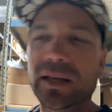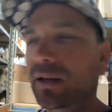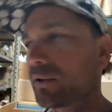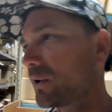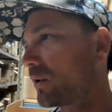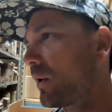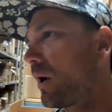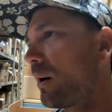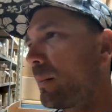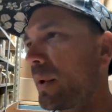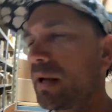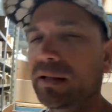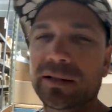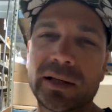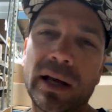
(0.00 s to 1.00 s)
You had your
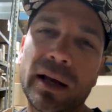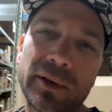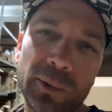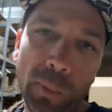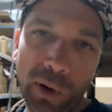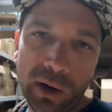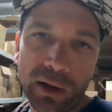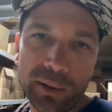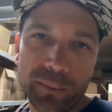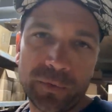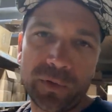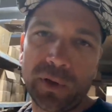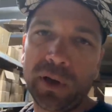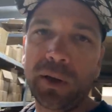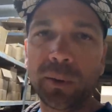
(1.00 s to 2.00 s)
crawbaits, you had your
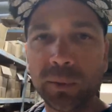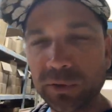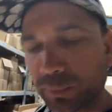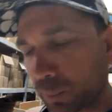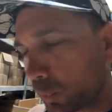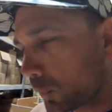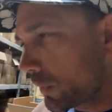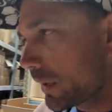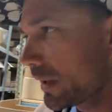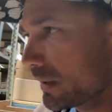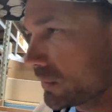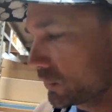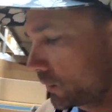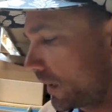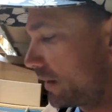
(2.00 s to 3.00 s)
worms, you know, it was
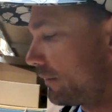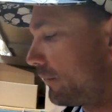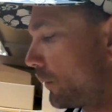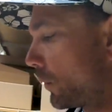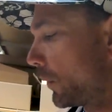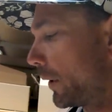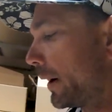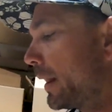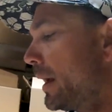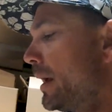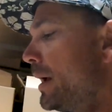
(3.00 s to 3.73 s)
pretty straightforward.